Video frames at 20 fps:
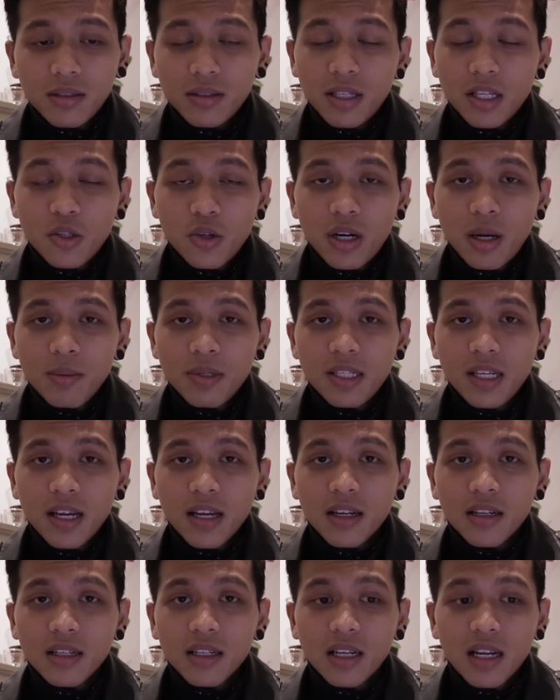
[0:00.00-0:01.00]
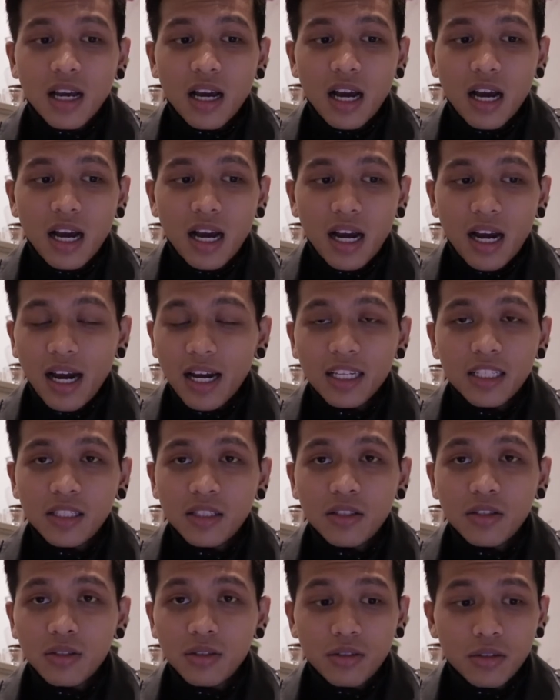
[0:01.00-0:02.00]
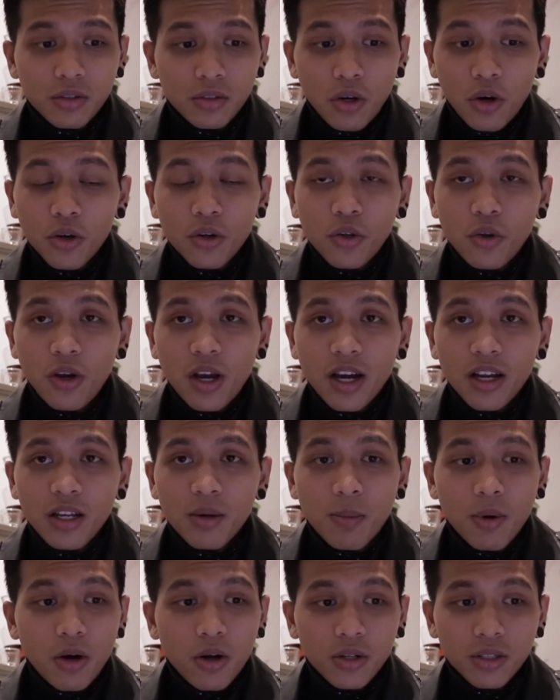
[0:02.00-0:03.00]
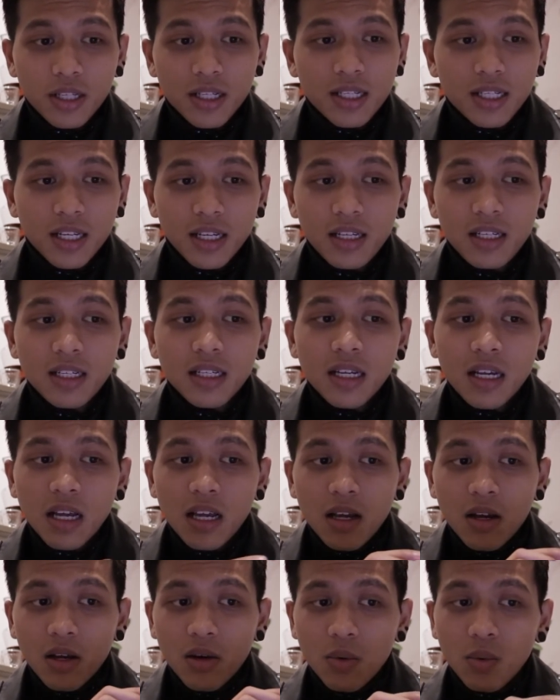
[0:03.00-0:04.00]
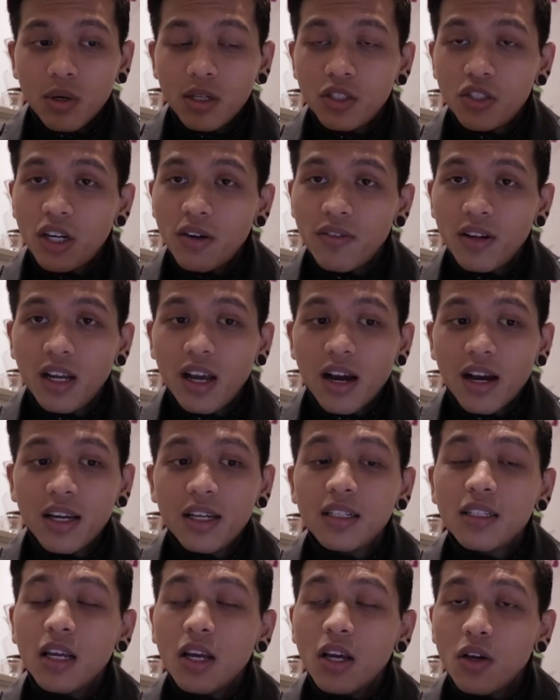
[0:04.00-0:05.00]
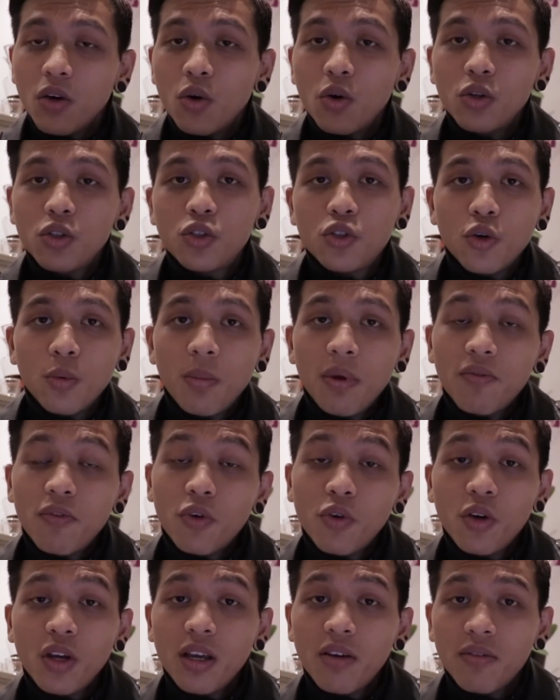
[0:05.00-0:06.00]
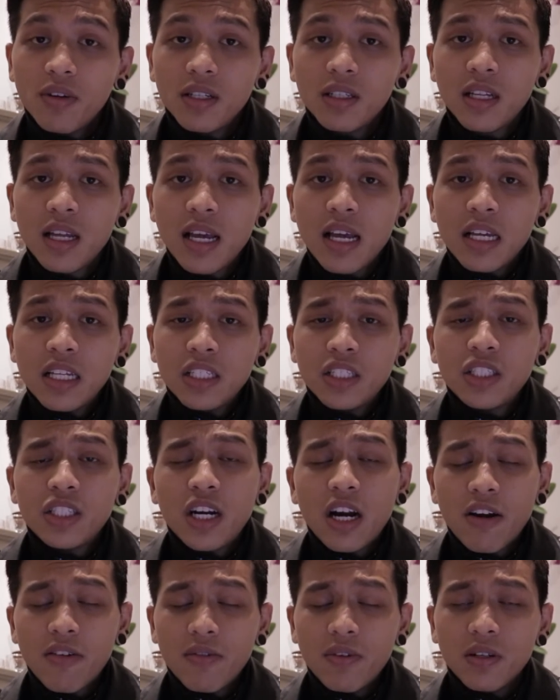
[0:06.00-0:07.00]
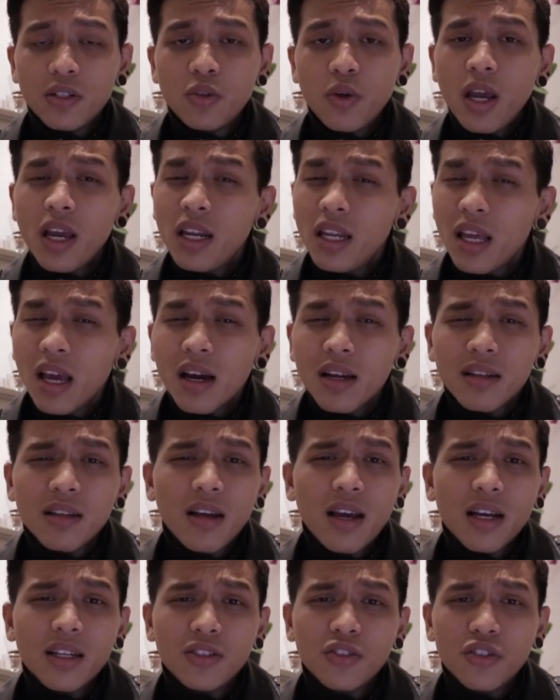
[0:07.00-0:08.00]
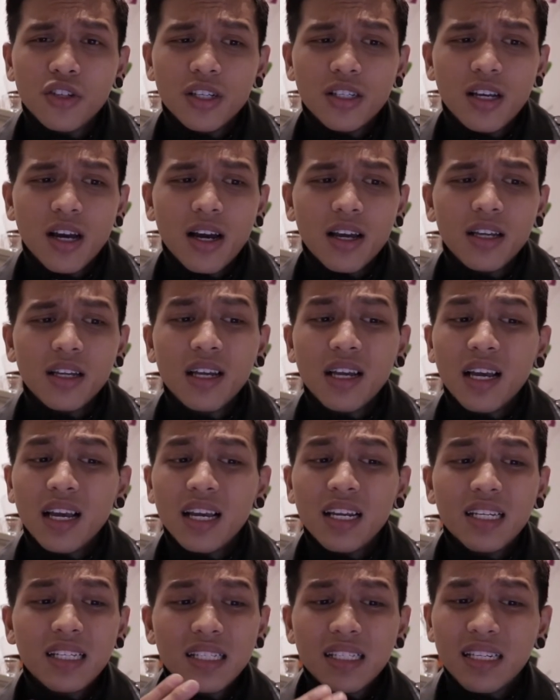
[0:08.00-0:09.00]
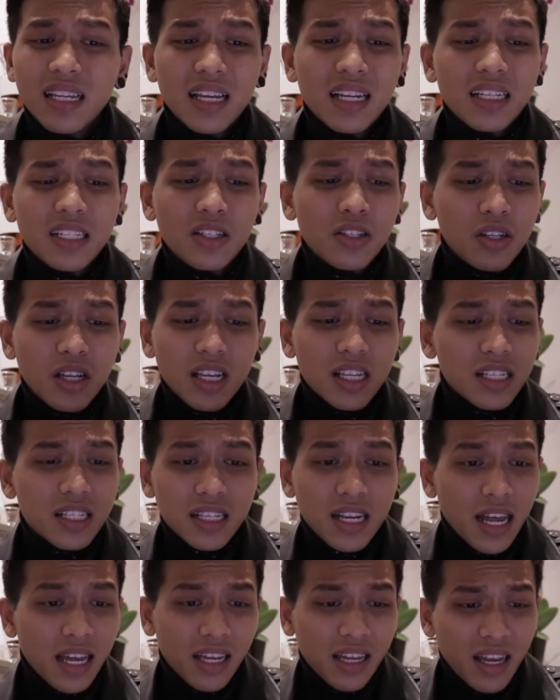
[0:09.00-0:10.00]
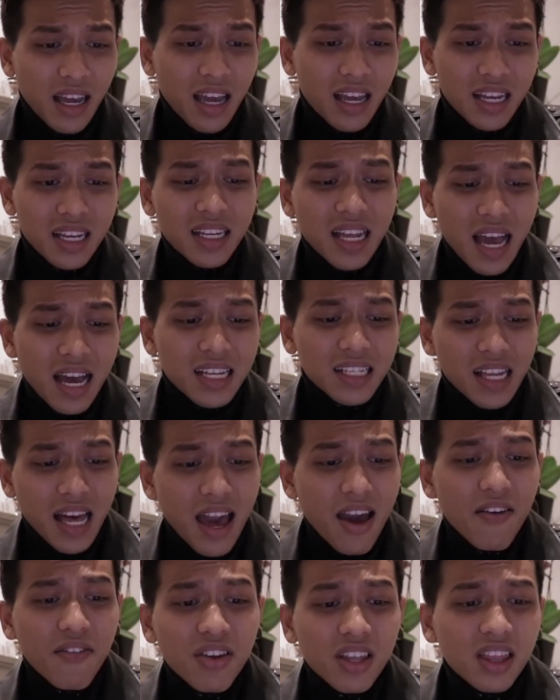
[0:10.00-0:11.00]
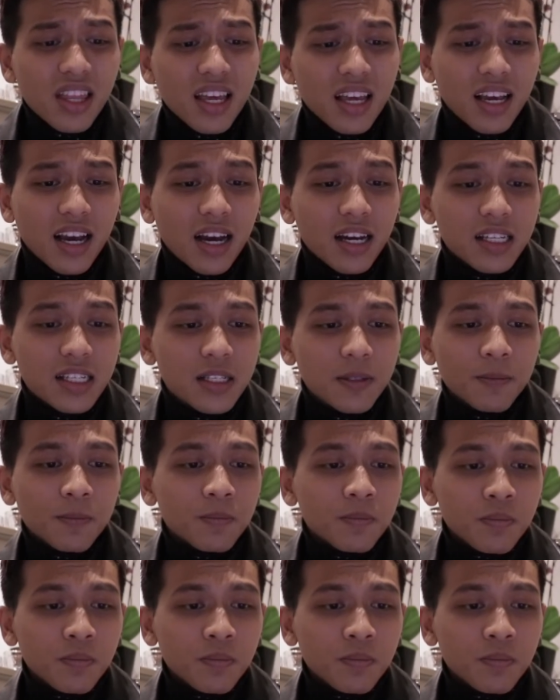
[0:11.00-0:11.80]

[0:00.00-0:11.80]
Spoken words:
that's what I'm saying. I taught you guys about all this thing. World Travel Guide, go through before you even travel to any other countries, guys. It's like, it has everything, guys.